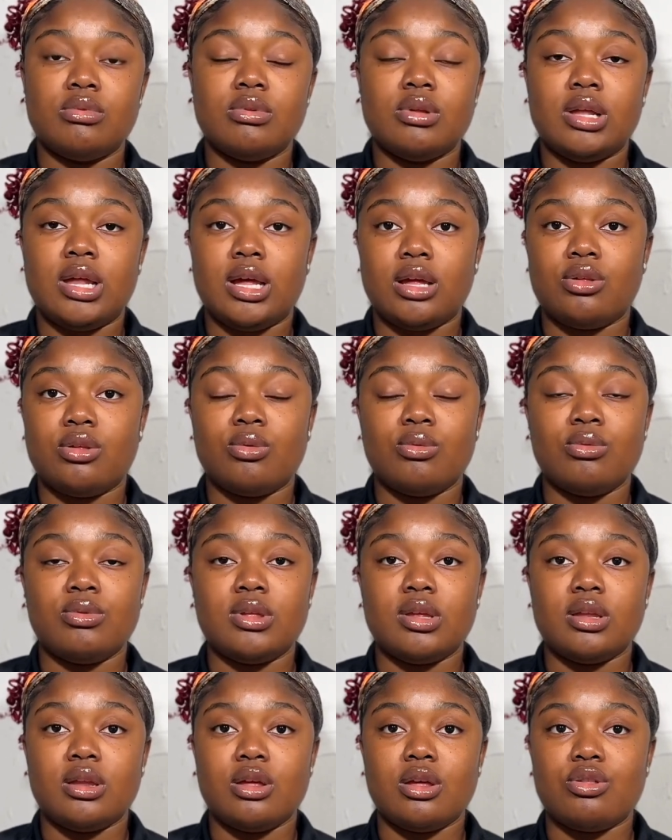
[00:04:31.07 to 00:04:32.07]
like schools
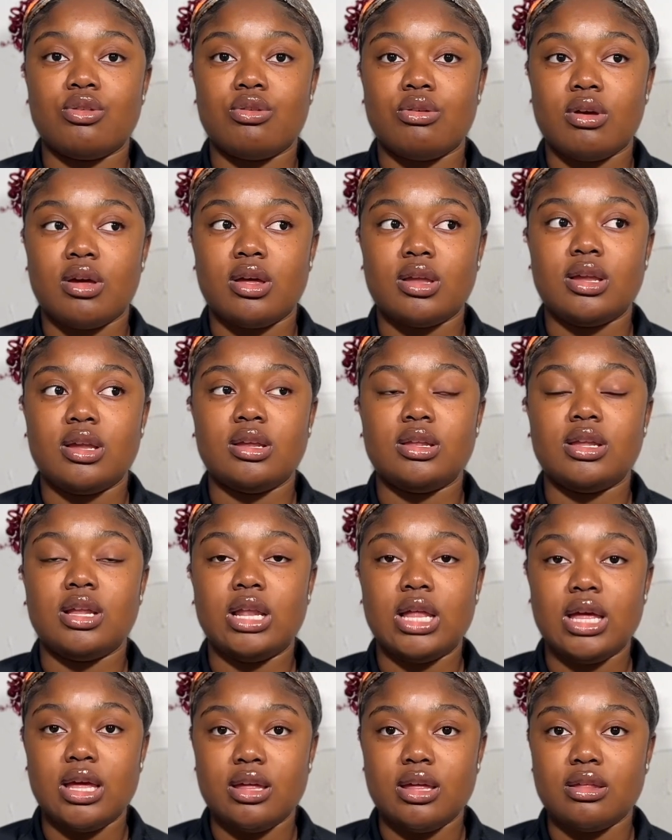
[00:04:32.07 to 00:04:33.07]
in Nigeria that
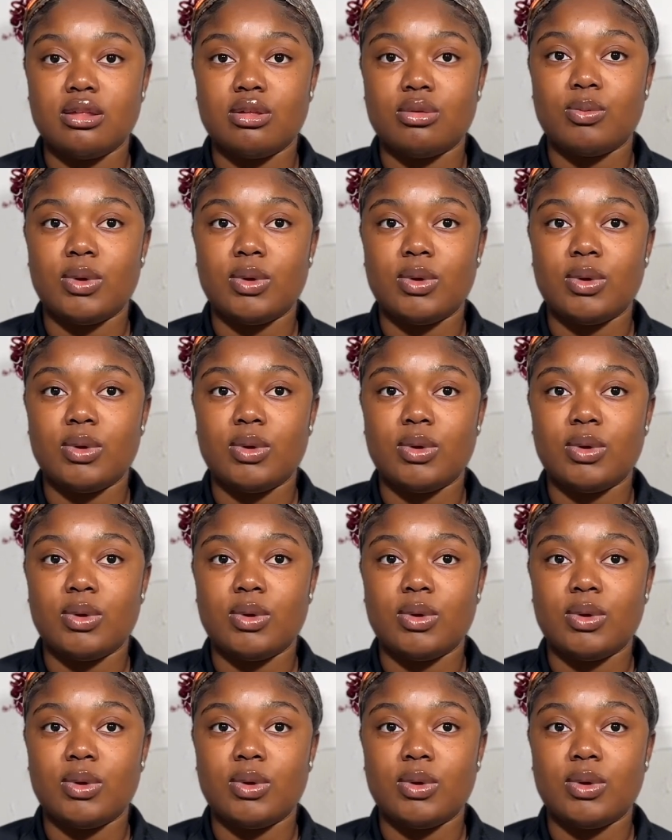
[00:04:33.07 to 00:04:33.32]
delays